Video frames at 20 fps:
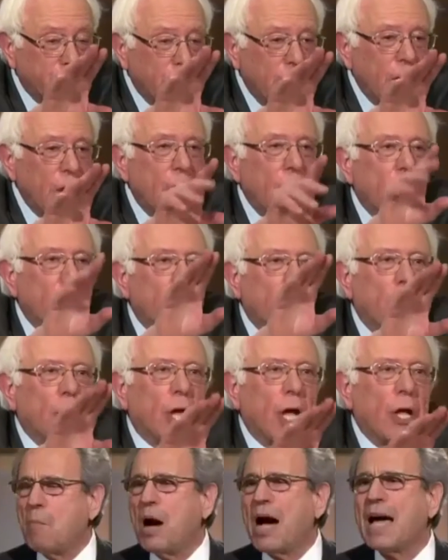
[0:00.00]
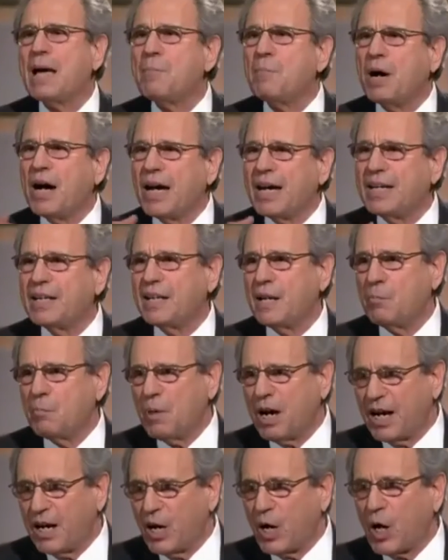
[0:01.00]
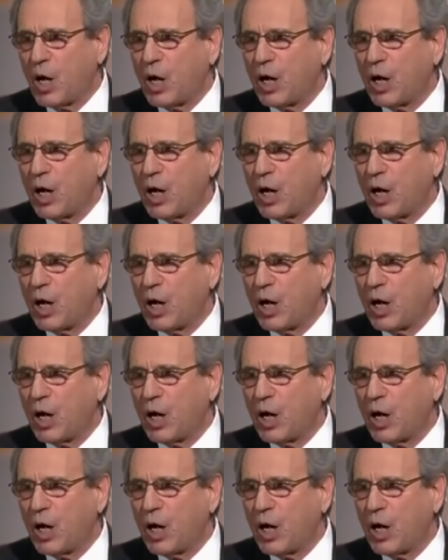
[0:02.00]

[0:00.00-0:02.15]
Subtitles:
thoughts come from my mind and my heart.